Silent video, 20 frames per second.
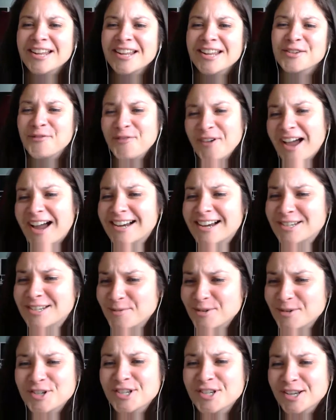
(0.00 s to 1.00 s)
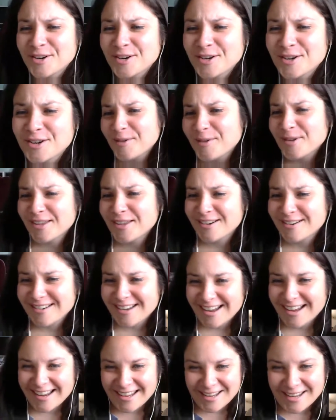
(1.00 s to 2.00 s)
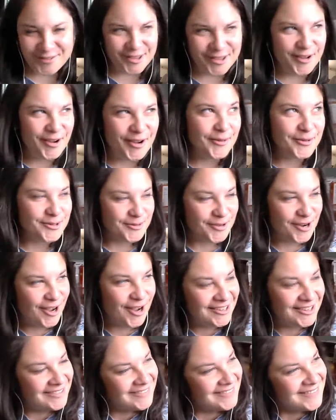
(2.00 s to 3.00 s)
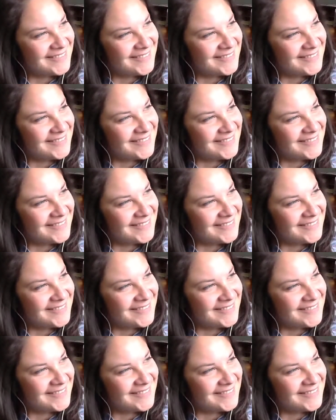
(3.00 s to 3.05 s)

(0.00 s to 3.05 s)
is a fact, and we're just gonna run with it, okay? Even though I was wrong.